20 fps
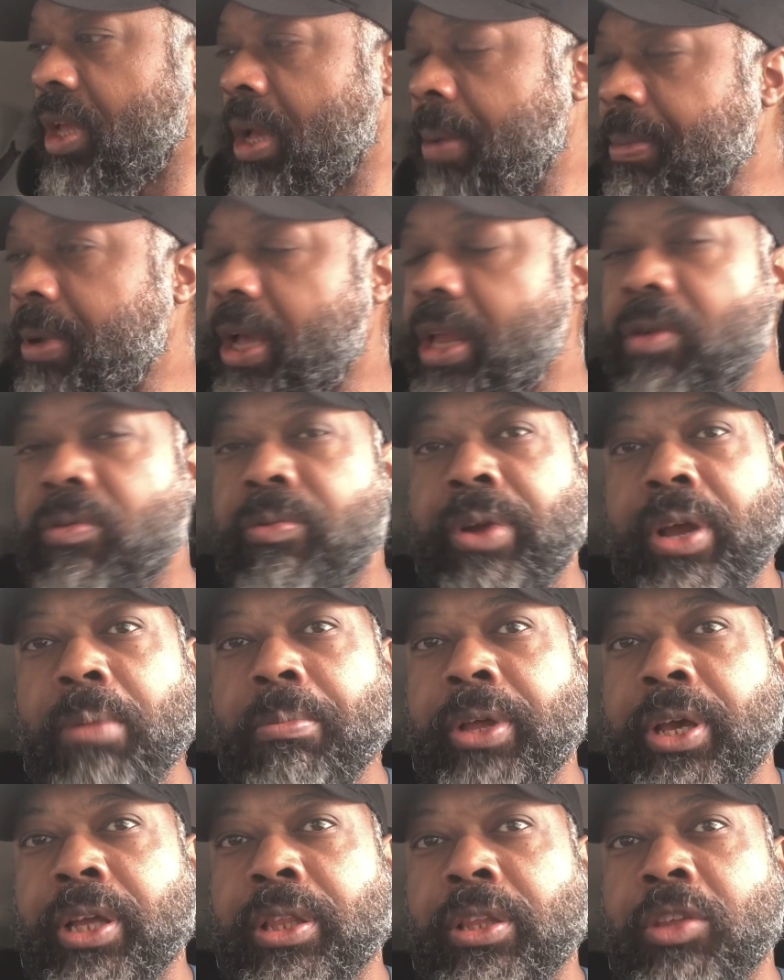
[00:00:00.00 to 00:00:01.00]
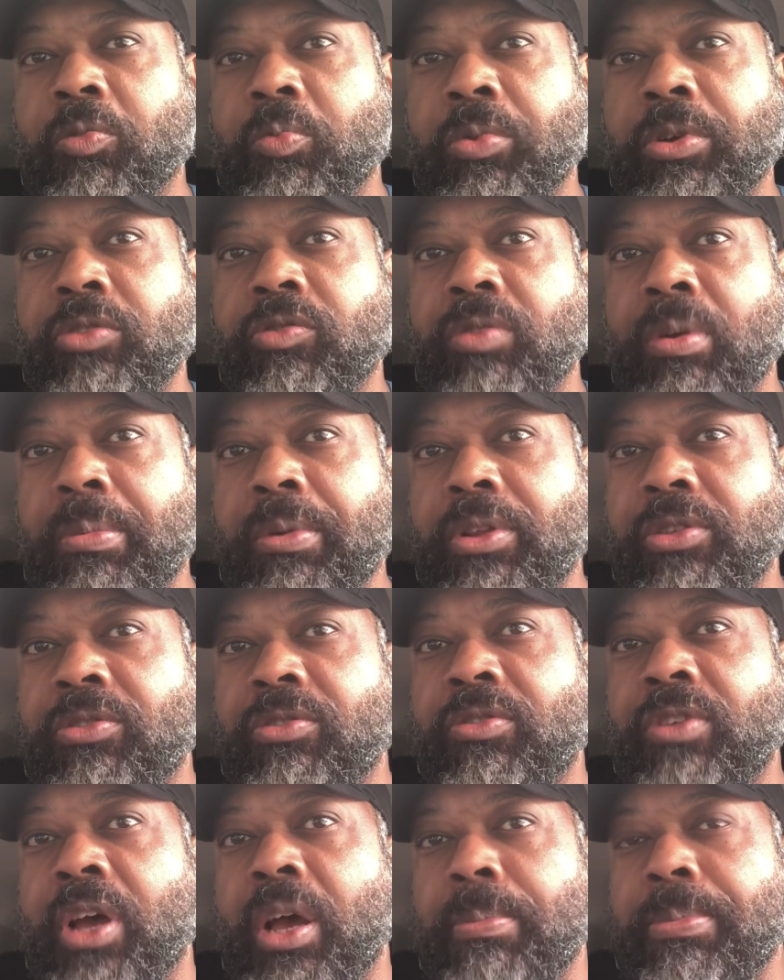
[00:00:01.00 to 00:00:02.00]
kind of rambling at this point, so I'm going to
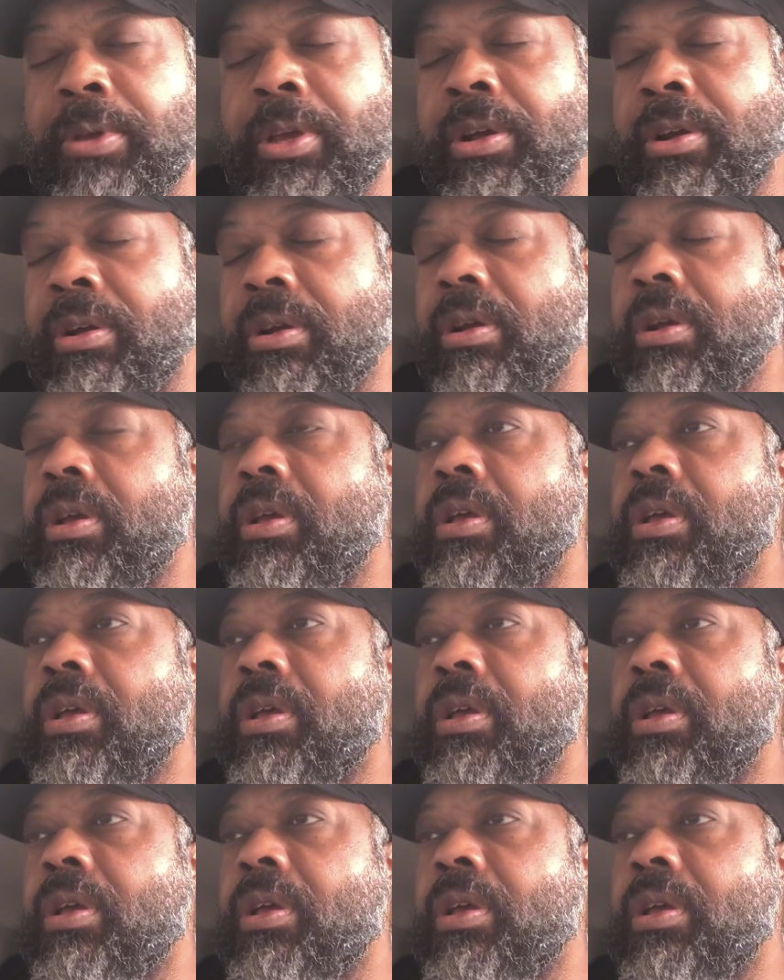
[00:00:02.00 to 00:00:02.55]
stop here.